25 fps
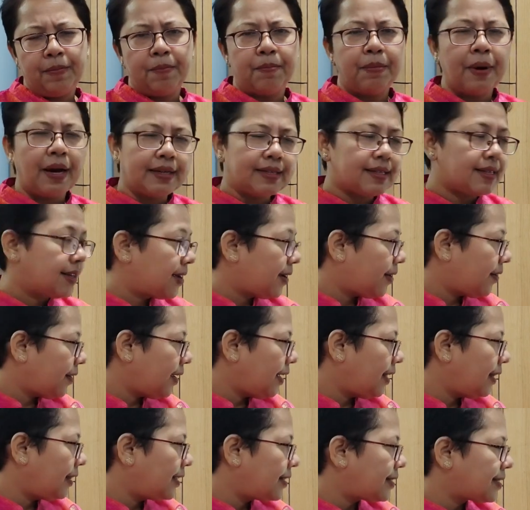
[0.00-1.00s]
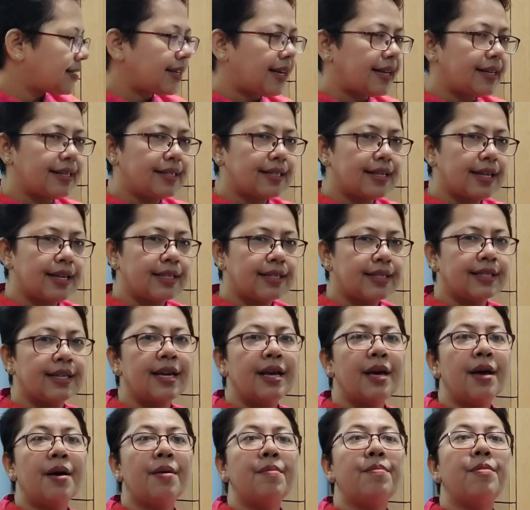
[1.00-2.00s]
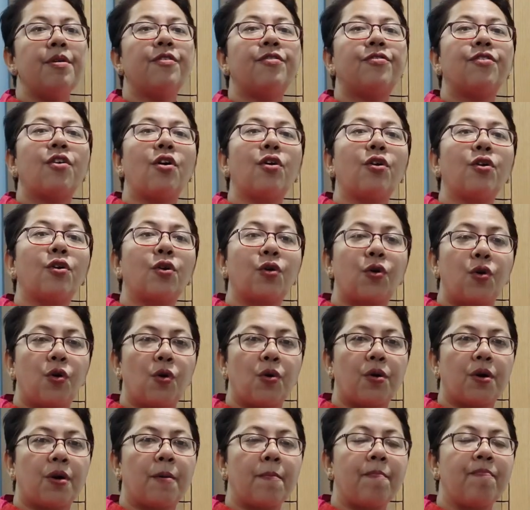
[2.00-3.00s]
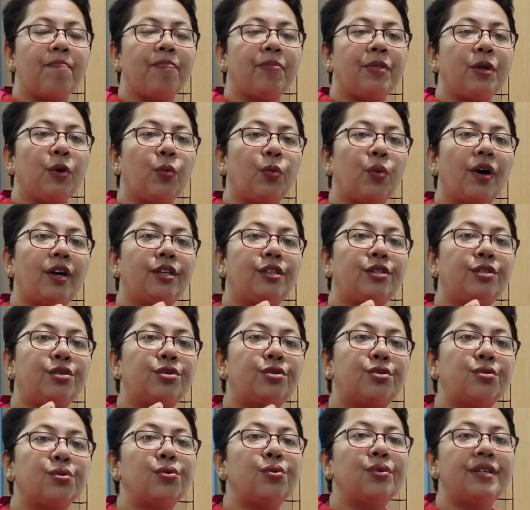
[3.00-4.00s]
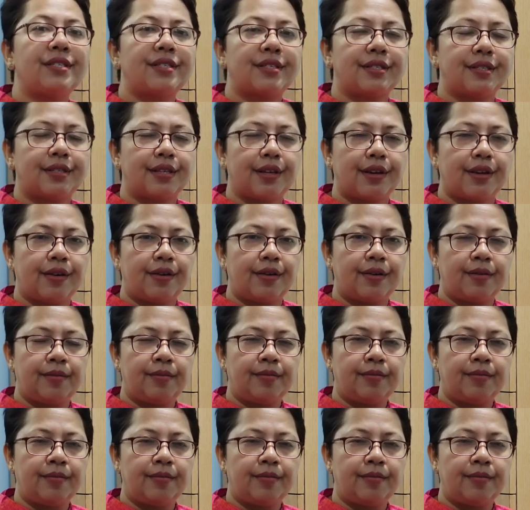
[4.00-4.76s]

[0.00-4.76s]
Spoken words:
But here in this sentence, before cook, the word to is there.